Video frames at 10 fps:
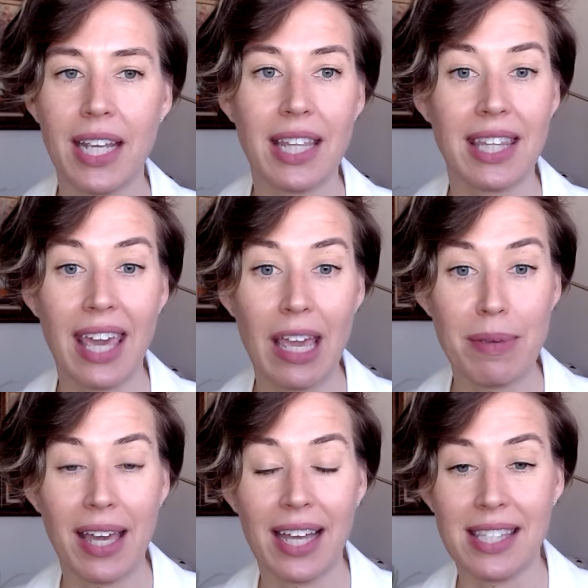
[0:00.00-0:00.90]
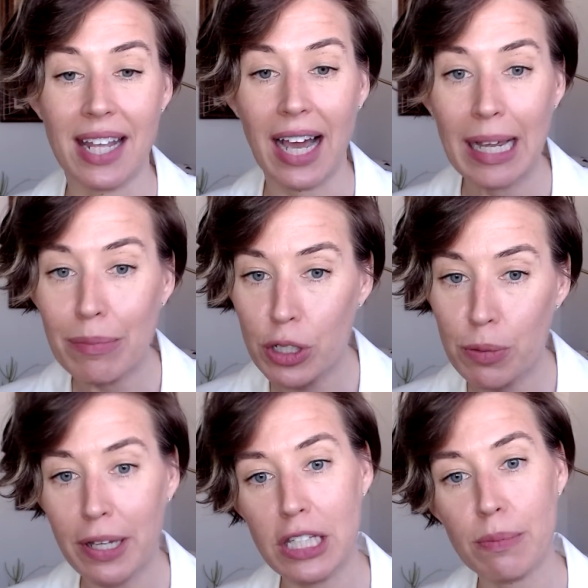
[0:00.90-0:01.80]
the KPIs that I'm
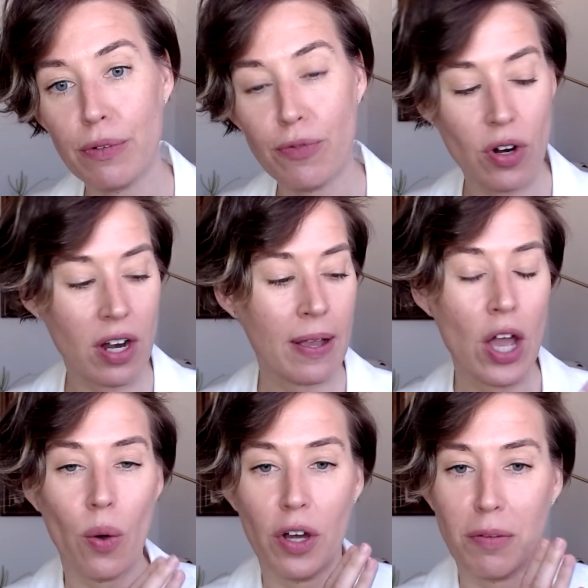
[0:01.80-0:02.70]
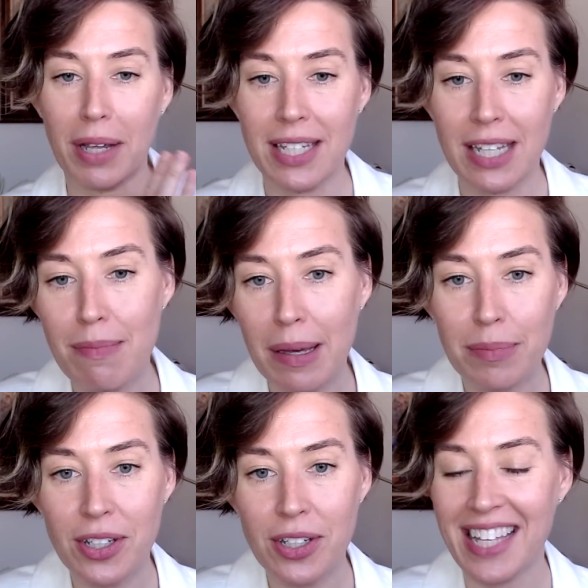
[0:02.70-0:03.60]
responsible for. One of my team
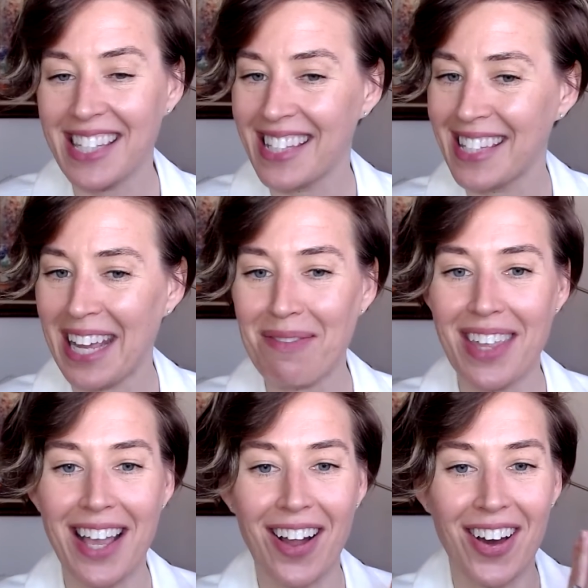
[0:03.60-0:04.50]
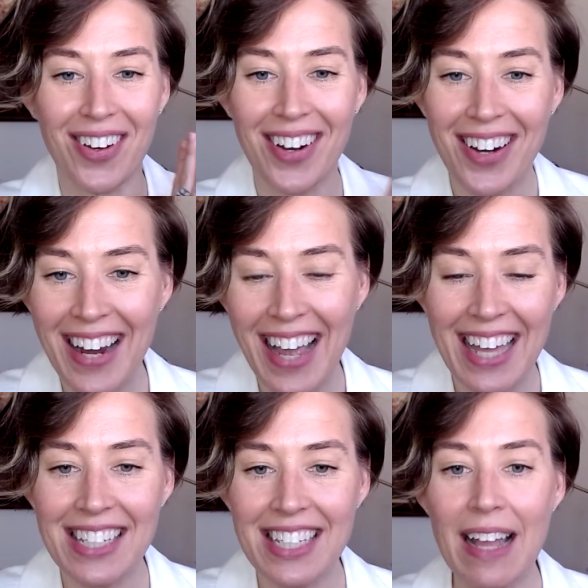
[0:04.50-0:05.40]
members has the same thing on her
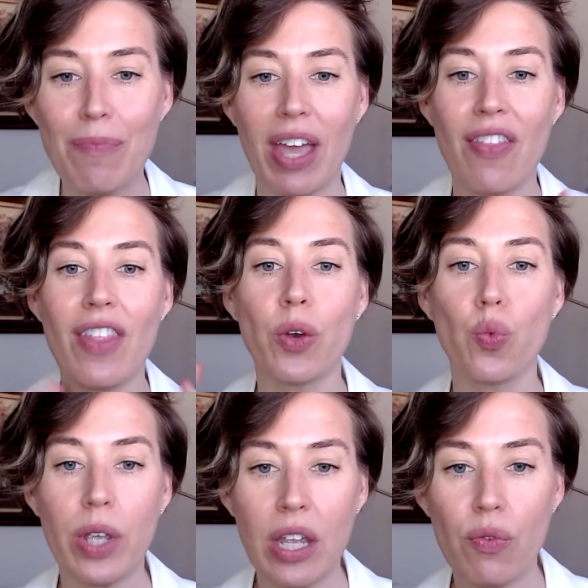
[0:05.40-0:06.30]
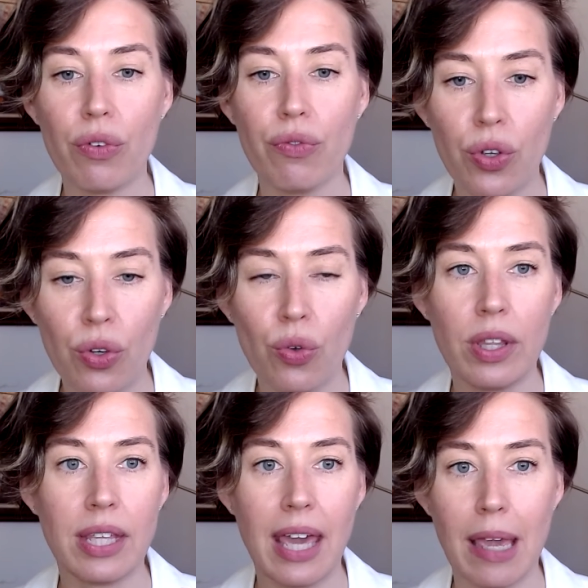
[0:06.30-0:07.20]
end, and then we review
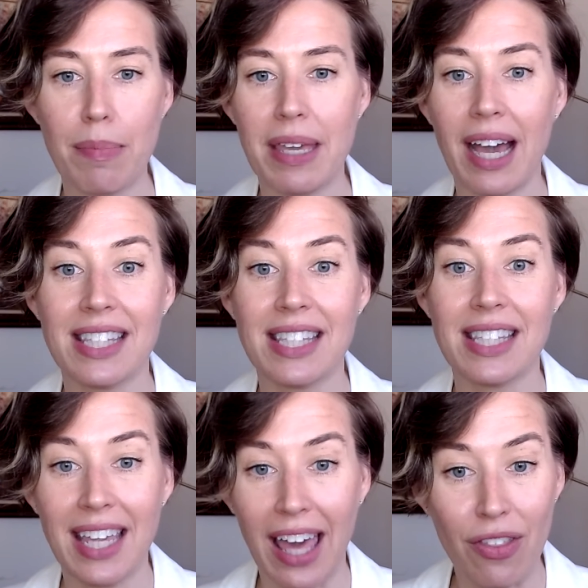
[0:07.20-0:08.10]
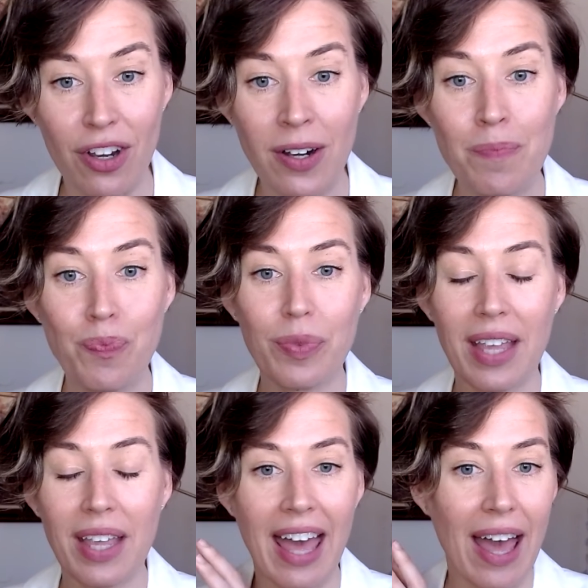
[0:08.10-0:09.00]
the KPIs together
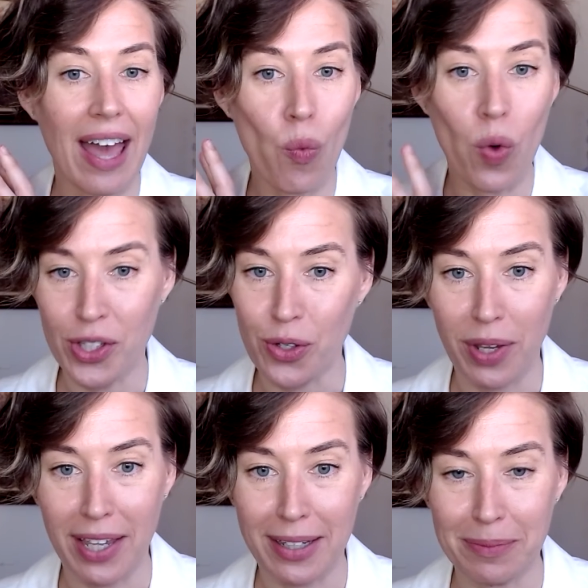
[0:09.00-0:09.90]
once a week.